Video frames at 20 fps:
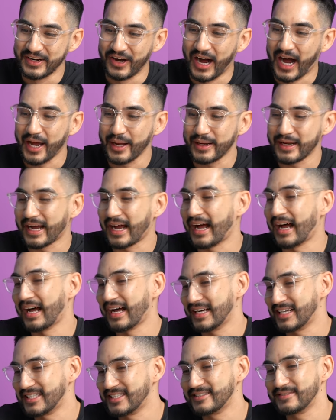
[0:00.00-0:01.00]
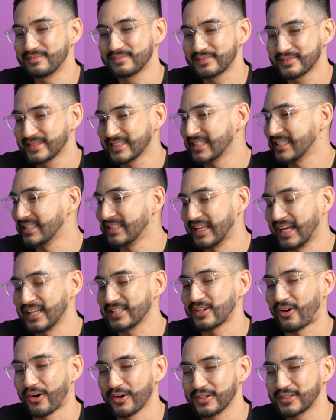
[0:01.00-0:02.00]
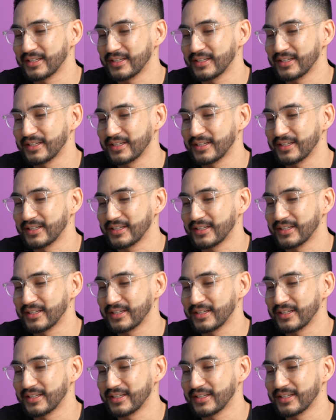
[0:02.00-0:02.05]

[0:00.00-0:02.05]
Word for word: No, I. It's hard.